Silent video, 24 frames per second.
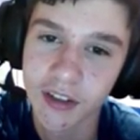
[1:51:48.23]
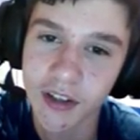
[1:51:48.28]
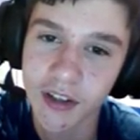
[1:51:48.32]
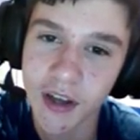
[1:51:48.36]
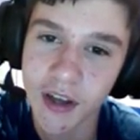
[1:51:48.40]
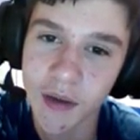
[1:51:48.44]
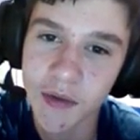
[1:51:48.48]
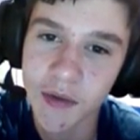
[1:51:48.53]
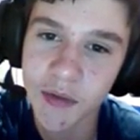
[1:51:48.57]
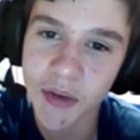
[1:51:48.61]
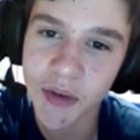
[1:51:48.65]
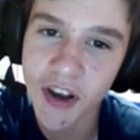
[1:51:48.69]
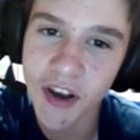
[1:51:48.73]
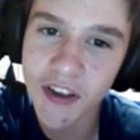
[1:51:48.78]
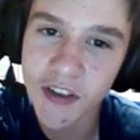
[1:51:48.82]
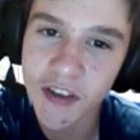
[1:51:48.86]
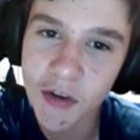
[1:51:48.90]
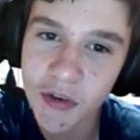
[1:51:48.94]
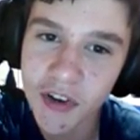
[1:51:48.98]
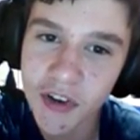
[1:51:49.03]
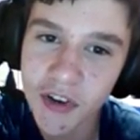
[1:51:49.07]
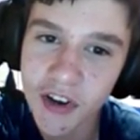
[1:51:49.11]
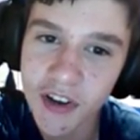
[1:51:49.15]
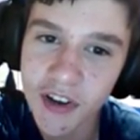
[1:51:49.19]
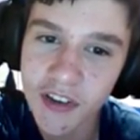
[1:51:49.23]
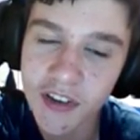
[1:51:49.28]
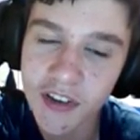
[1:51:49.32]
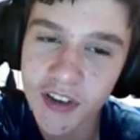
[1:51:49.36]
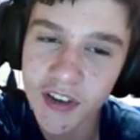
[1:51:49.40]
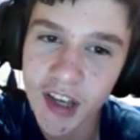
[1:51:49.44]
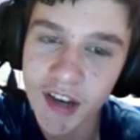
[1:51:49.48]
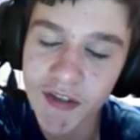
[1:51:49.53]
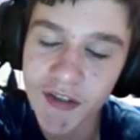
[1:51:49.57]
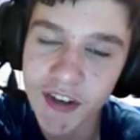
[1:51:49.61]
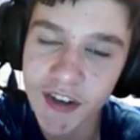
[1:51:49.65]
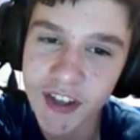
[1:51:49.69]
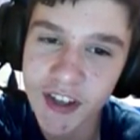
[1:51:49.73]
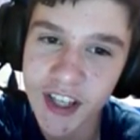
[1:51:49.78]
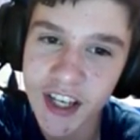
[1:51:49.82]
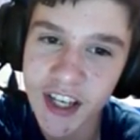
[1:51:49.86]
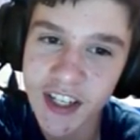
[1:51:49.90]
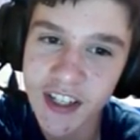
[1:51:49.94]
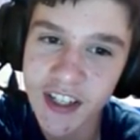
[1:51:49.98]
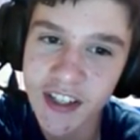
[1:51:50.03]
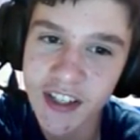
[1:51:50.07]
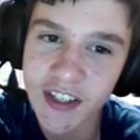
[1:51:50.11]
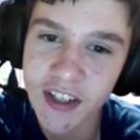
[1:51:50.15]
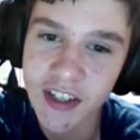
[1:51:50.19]
I'm surprised no one got into like
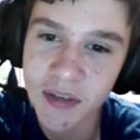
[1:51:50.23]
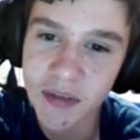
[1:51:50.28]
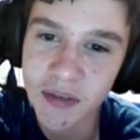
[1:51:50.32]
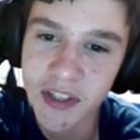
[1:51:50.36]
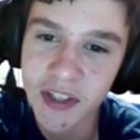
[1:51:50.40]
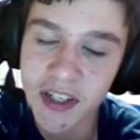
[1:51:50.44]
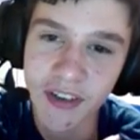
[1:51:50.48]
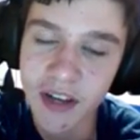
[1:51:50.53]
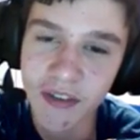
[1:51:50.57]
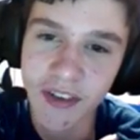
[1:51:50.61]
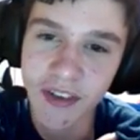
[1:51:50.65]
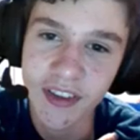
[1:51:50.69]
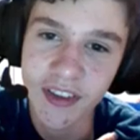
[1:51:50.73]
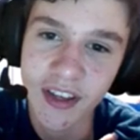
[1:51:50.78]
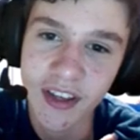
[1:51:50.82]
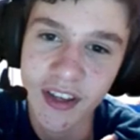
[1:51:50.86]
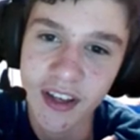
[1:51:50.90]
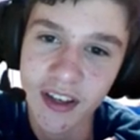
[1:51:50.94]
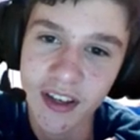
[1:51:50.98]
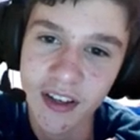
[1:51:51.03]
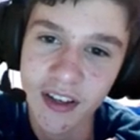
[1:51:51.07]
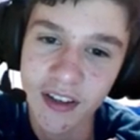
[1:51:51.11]
relationships and everything.